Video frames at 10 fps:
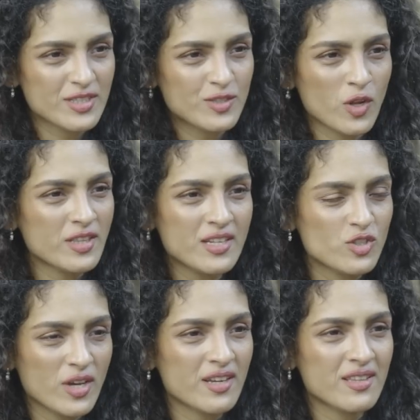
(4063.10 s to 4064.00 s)
it's not that
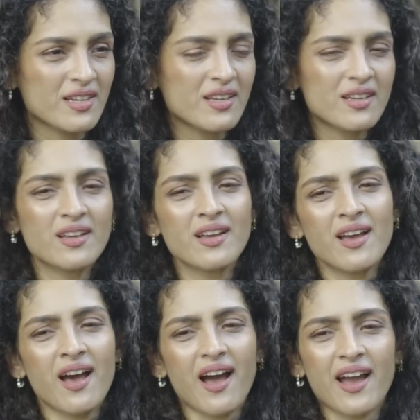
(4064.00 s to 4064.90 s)
jerry thing.
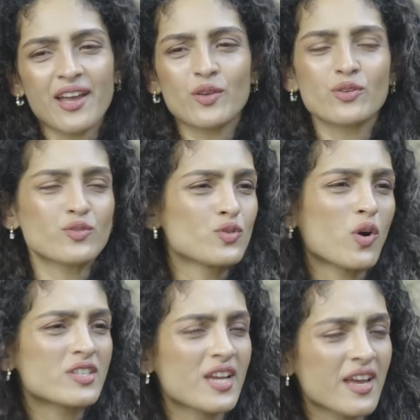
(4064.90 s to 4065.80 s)
I used
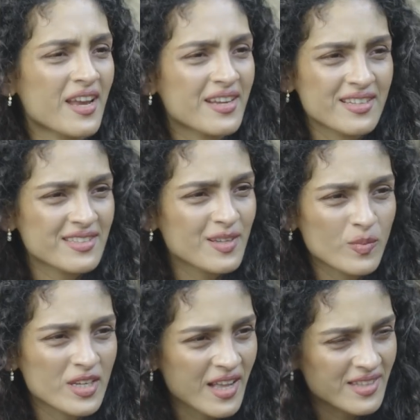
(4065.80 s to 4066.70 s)
Georgette and
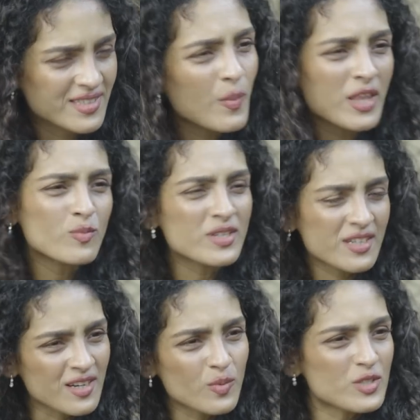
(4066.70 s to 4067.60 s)
something else, some other
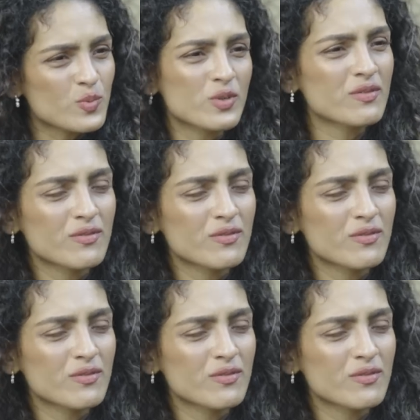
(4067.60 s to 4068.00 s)
material which would